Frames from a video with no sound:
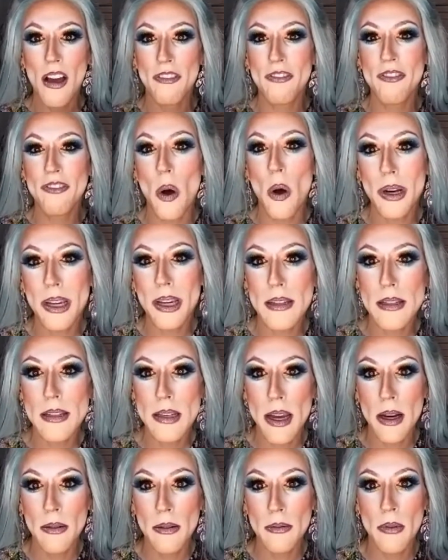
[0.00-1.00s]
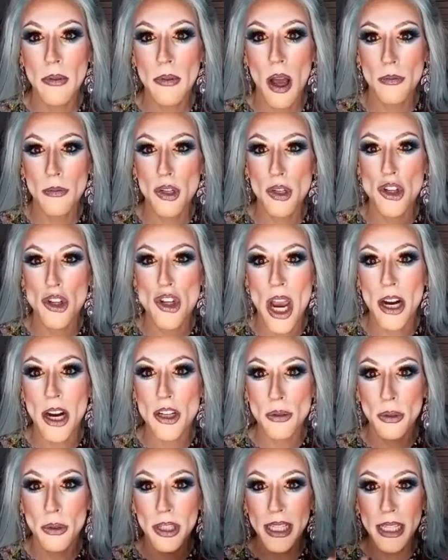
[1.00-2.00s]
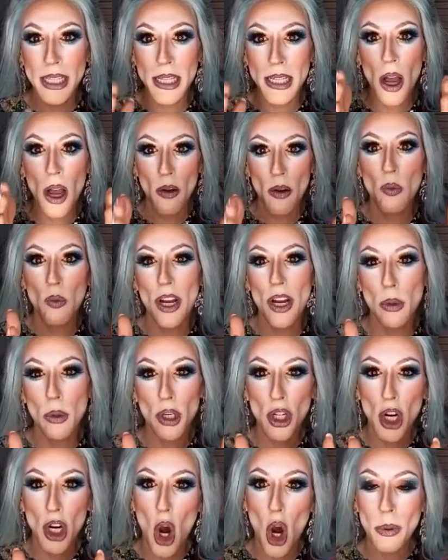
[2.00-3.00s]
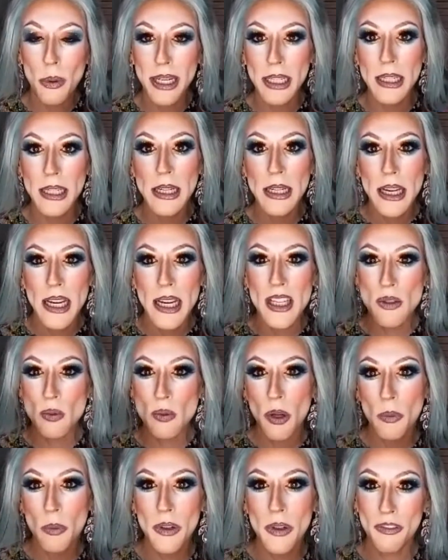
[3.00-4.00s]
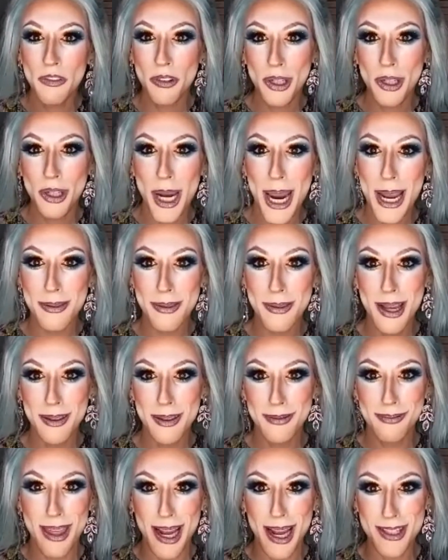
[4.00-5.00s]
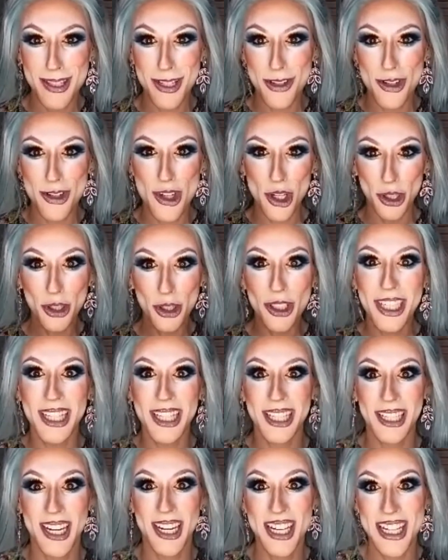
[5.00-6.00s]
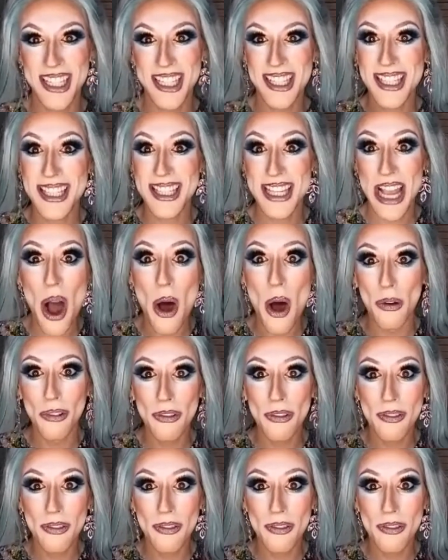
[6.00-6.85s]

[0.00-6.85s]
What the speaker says: focused and trajectory of where we're going, is when we forget that that's a journey in itself.